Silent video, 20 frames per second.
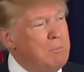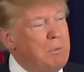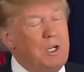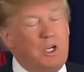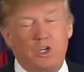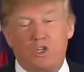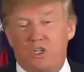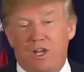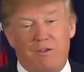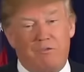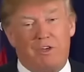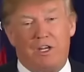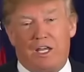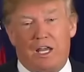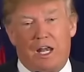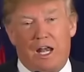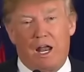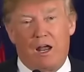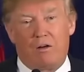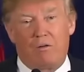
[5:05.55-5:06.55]
Because you have
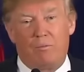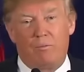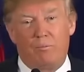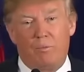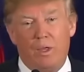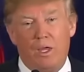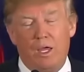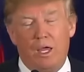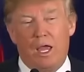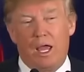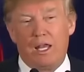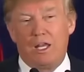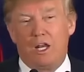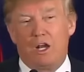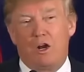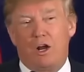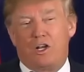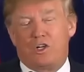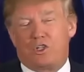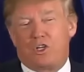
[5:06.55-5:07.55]
to get out. And
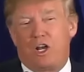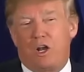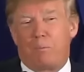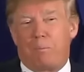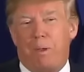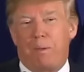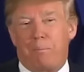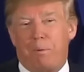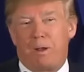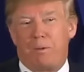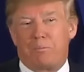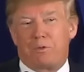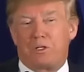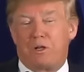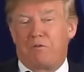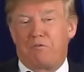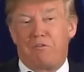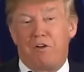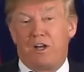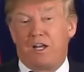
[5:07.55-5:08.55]
you know, I say to people, I'm
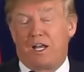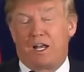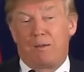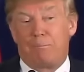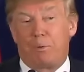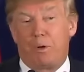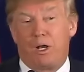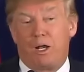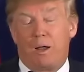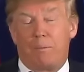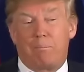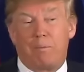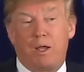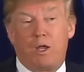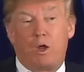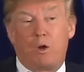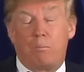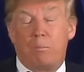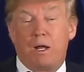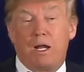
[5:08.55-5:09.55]
self funding, I'm putting up
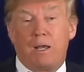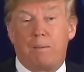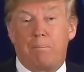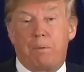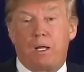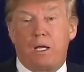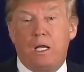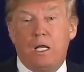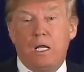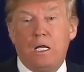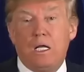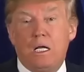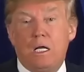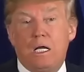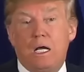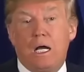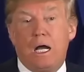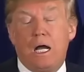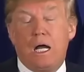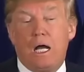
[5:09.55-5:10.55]
my own money, but
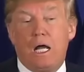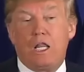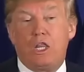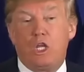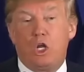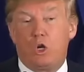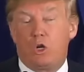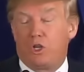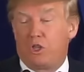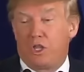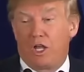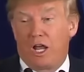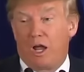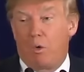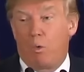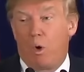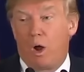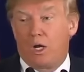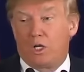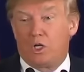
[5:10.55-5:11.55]
uh, the only thing
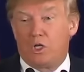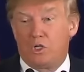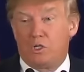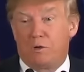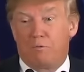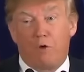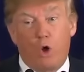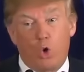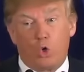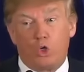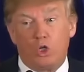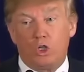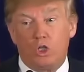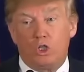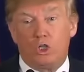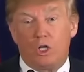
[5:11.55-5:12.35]
I want is your vote.